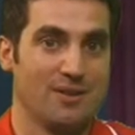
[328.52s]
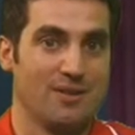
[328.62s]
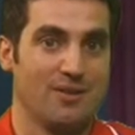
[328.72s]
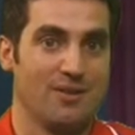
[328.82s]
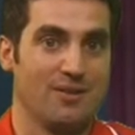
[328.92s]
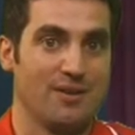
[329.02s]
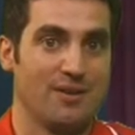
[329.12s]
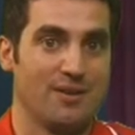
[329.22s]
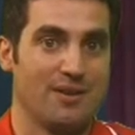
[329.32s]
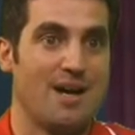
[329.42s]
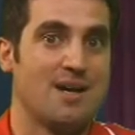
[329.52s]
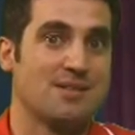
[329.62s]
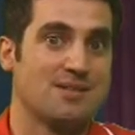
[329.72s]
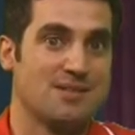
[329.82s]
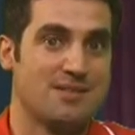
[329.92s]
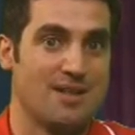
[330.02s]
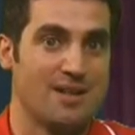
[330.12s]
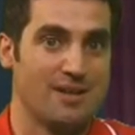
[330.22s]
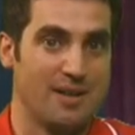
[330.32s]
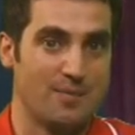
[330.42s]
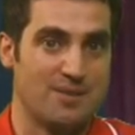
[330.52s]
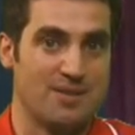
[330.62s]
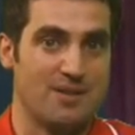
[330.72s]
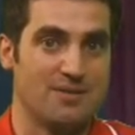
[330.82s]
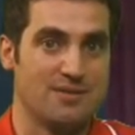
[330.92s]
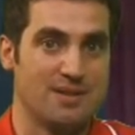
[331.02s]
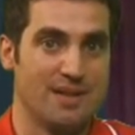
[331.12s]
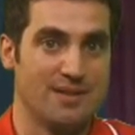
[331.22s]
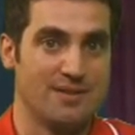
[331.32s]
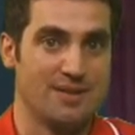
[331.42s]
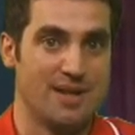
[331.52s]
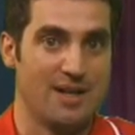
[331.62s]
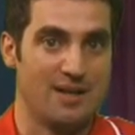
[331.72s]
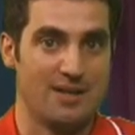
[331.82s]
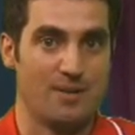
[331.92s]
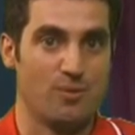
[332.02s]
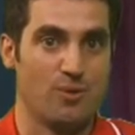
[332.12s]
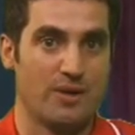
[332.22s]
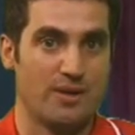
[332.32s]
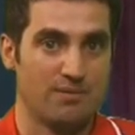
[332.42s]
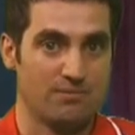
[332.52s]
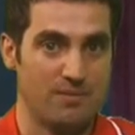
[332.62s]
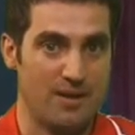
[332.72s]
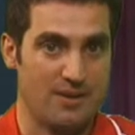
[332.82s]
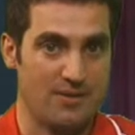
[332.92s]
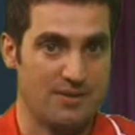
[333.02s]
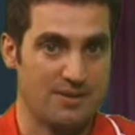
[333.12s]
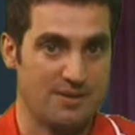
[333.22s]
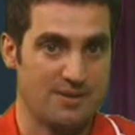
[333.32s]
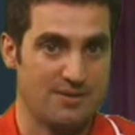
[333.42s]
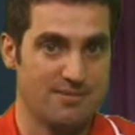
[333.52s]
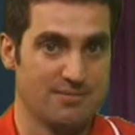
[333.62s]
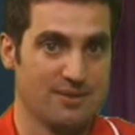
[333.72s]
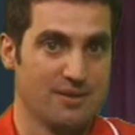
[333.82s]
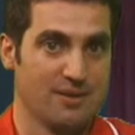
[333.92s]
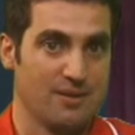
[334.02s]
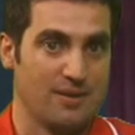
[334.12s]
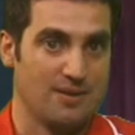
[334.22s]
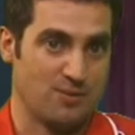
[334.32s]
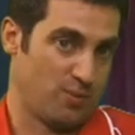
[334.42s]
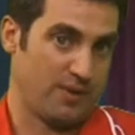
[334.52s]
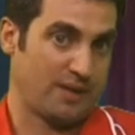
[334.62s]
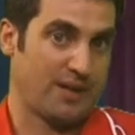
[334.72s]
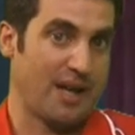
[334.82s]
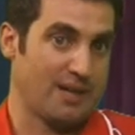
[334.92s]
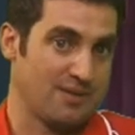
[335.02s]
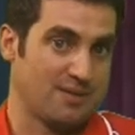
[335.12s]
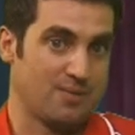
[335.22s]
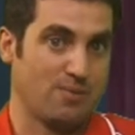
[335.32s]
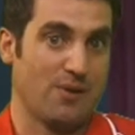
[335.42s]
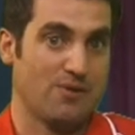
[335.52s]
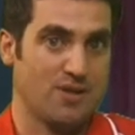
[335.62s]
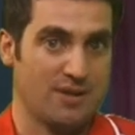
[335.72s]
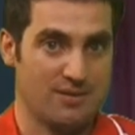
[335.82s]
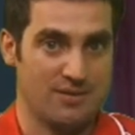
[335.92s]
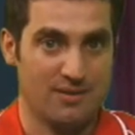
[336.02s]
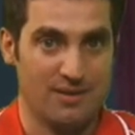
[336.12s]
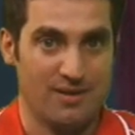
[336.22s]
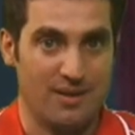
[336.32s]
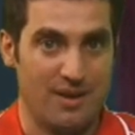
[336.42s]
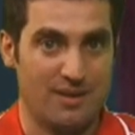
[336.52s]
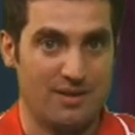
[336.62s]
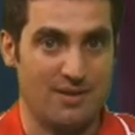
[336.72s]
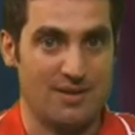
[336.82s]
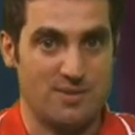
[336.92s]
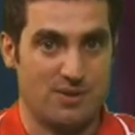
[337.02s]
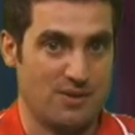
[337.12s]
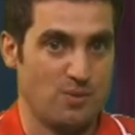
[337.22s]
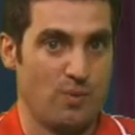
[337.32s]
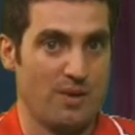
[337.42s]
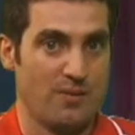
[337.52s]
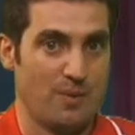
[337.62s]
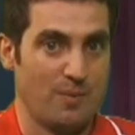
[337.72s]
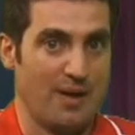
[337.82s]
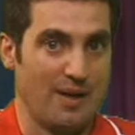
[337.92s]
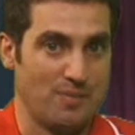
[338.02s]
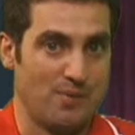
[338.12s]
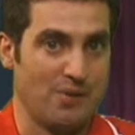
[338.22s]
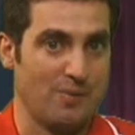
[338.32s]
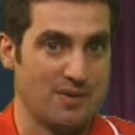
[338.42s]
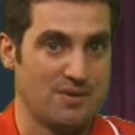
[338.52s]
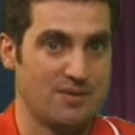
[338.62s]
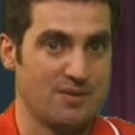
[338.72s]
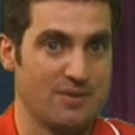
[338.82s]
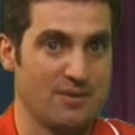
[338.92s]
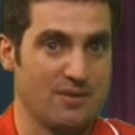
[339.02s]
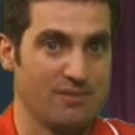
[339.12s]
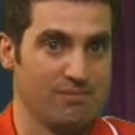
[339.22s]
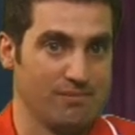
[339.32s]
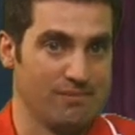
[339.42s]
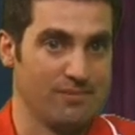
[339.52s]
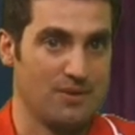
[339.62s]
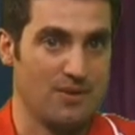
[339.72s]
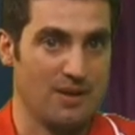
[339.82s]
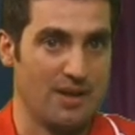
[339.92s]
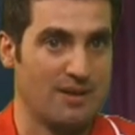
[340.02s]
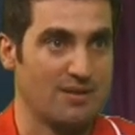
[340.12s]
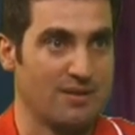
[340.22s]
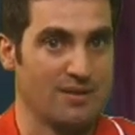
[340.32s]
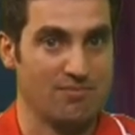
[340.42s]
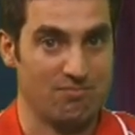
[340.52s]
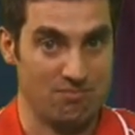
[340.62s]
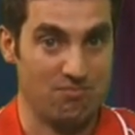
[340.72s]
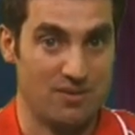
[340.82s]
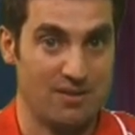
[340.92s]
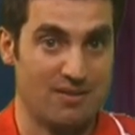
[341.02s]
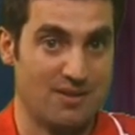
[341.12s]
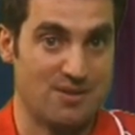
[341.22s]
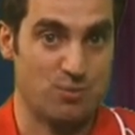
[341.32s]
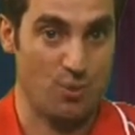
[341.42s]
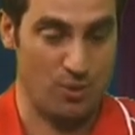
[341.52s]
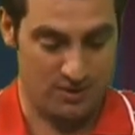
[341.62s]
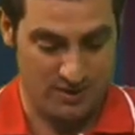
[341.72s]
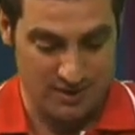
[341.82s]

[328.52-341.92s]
on the last episode that ended up walking out on us. That's with Kat's project, and that's because we paid him pretty much to the end, and he just walked.